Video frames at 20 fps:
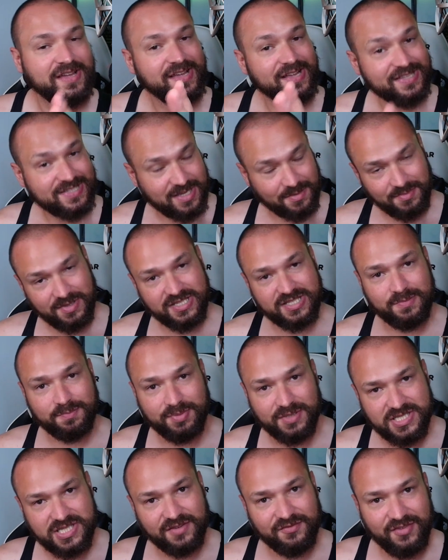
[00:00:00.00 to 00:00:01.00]
It's going to be a
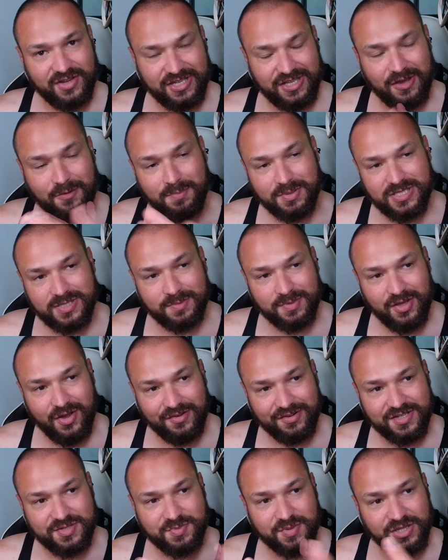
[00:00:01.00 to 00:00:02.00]
simplistic video, but to be
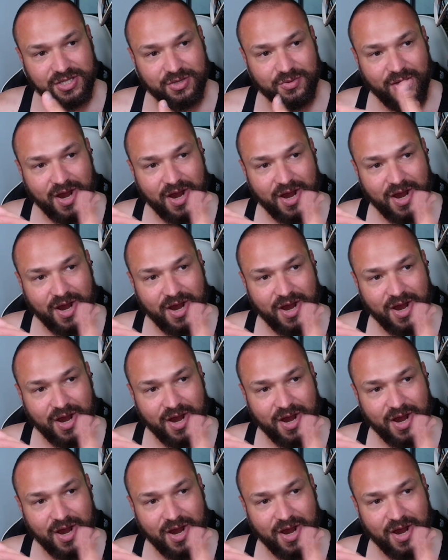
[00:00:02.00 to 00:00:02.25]
honest with you,